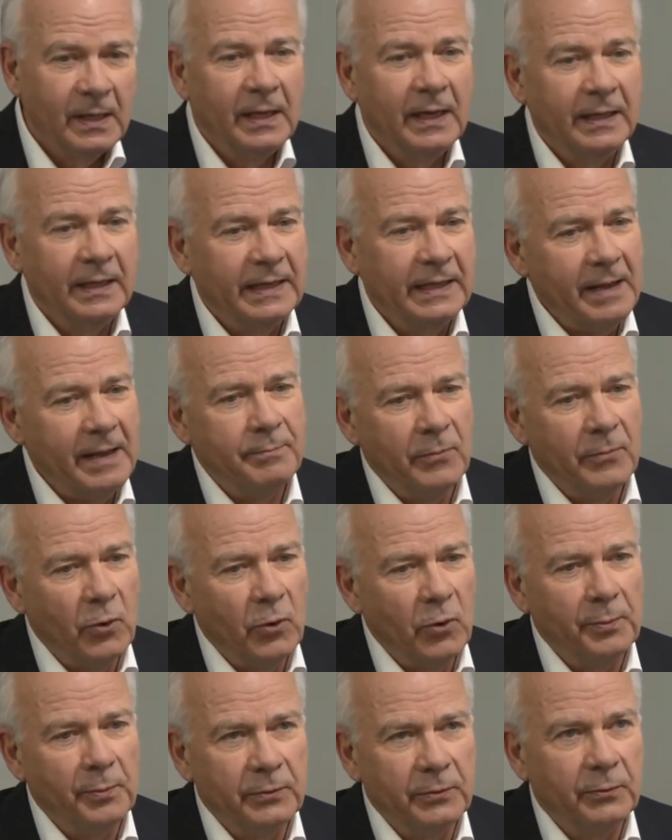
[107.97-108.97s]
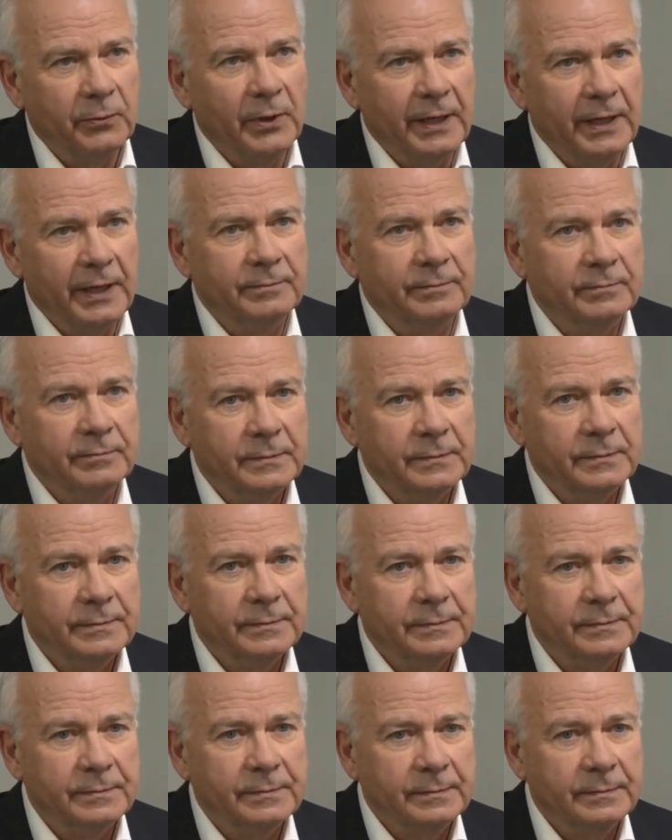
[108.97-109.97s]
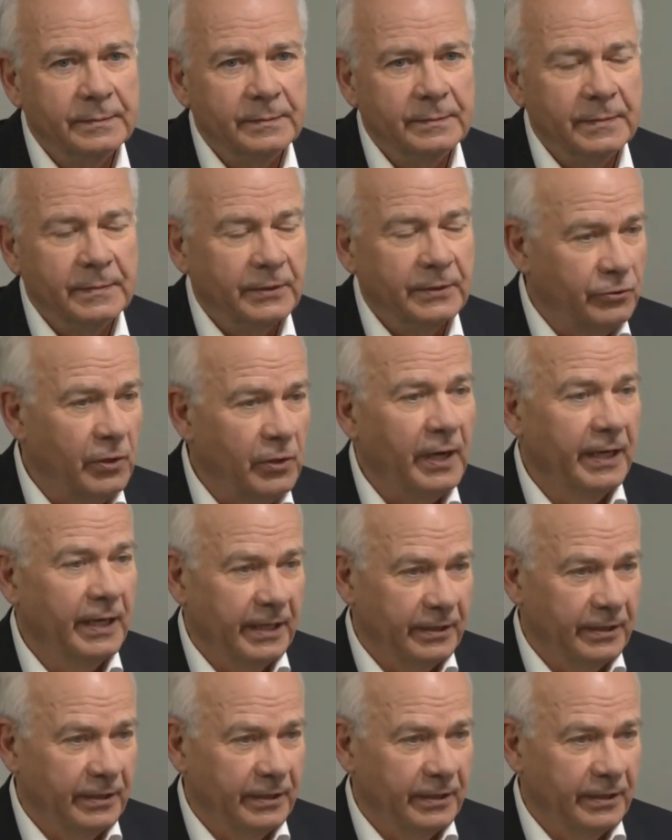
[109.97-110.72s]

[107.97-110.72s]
At that moment when a trial